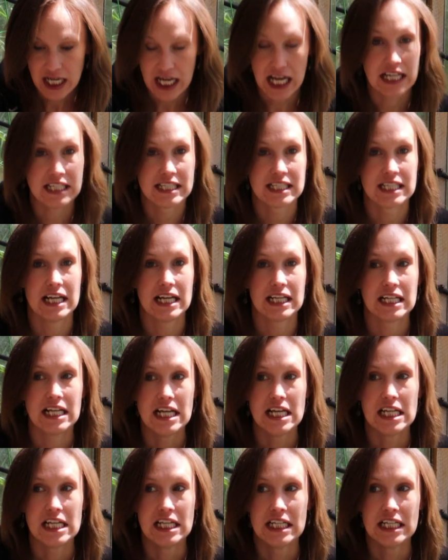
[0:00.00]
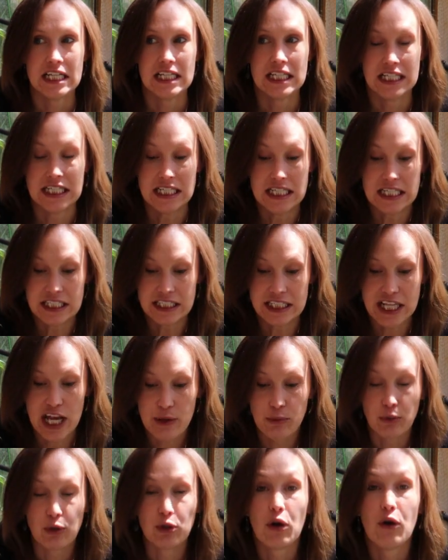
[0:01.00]
It's like
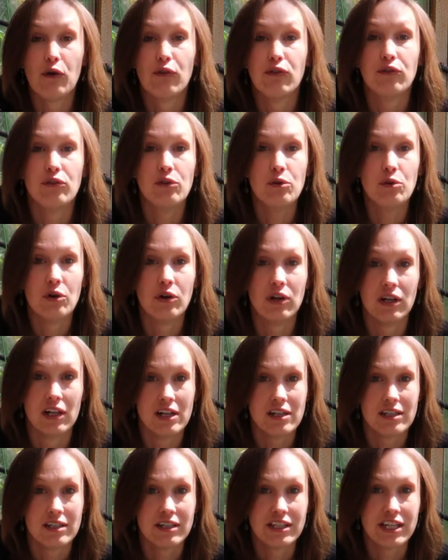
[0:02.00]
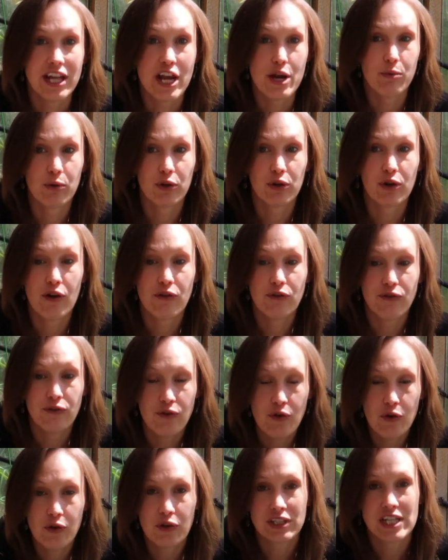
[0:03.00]
they were a fool. They were a
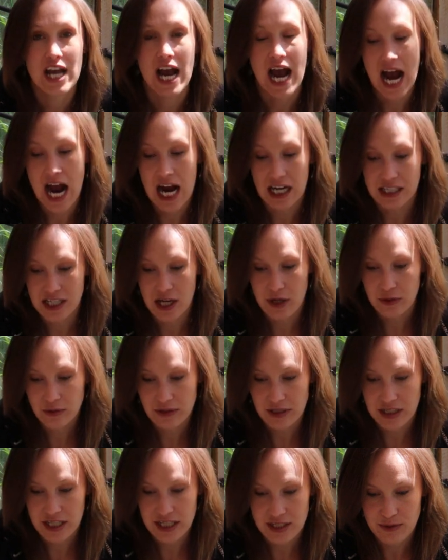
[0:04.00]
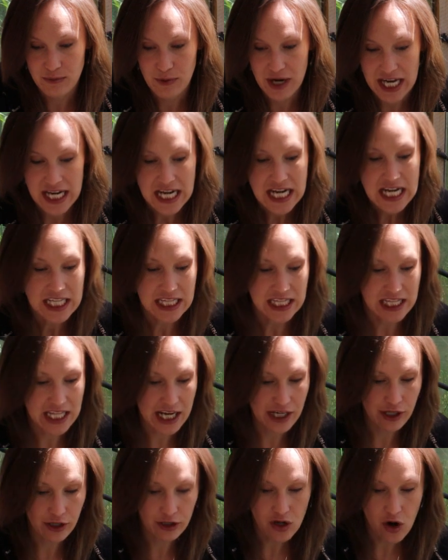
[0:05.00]
fool to act out in this way.
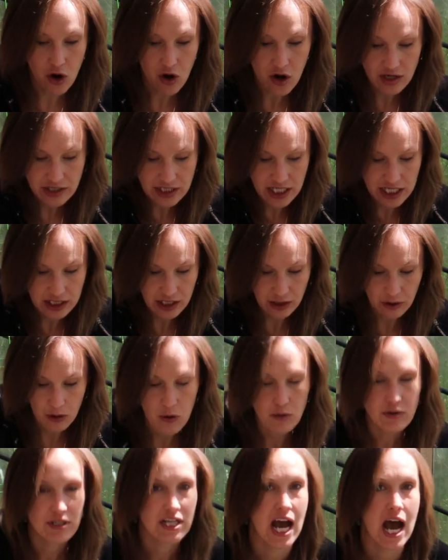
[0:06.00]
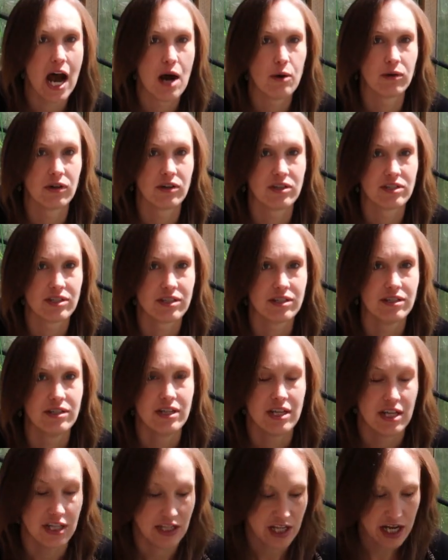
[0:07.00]
They are causing their own towers.
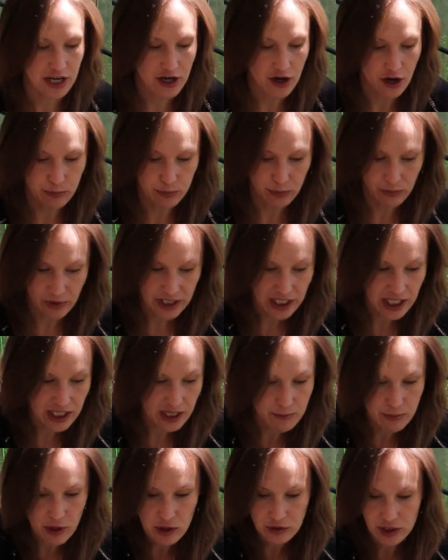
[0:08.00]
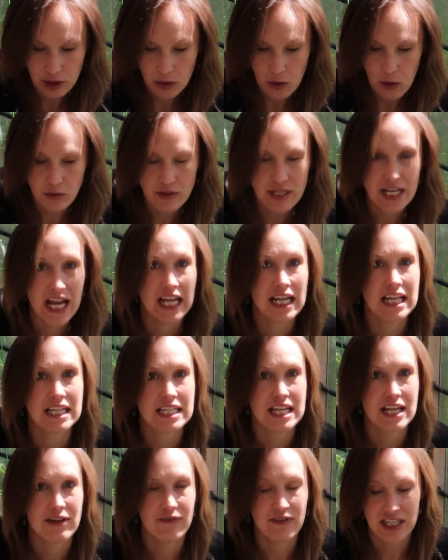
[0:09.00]
They are bringing about their own
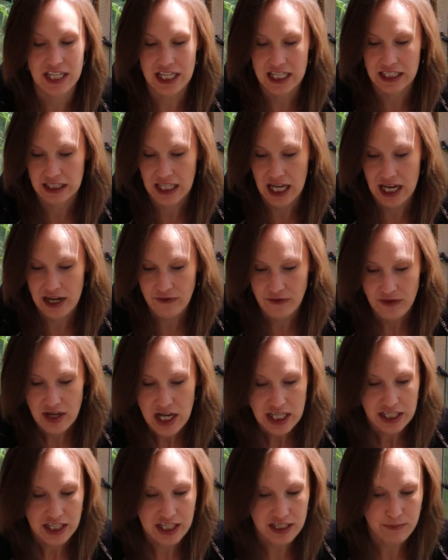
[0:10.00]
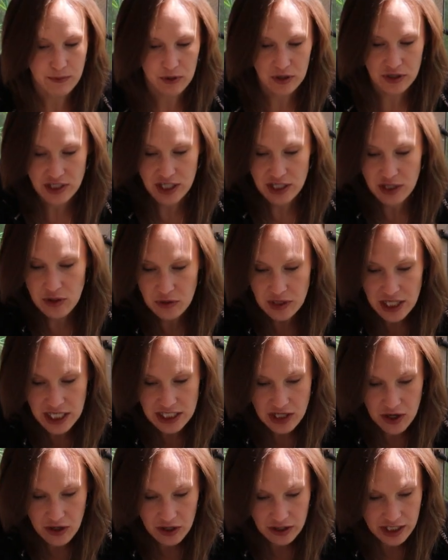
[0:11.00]
negativity in life. This person who
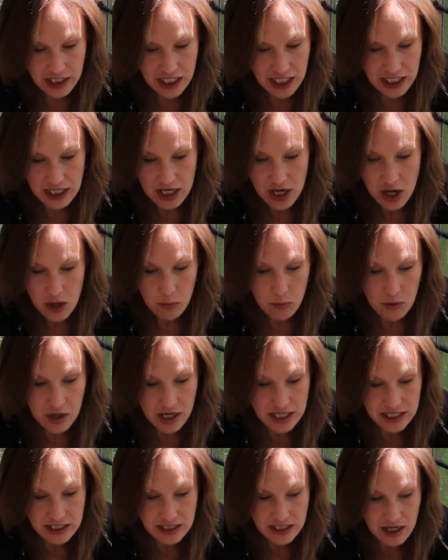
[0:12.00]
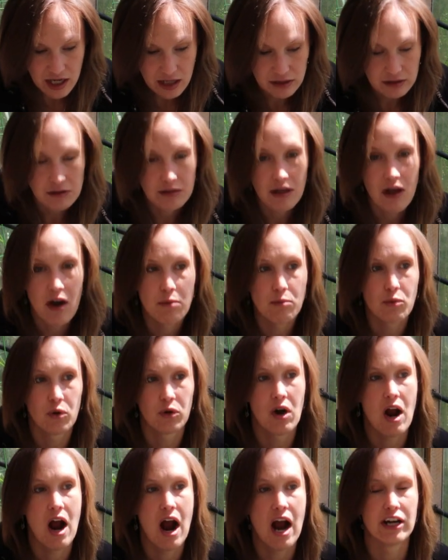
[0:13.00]
they targeted was a lot
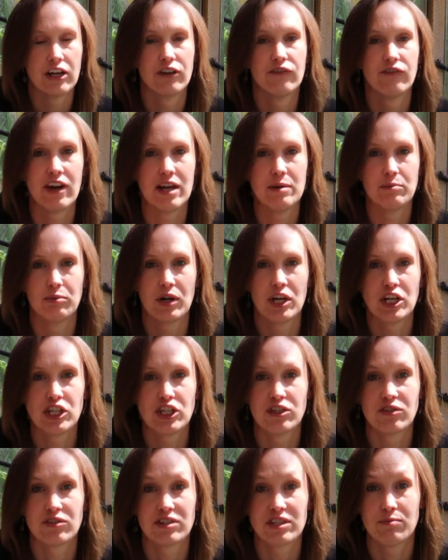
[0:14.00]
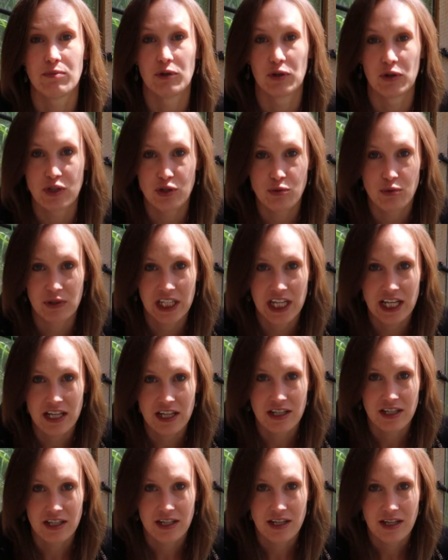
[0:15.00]
more higher vibrational spiritually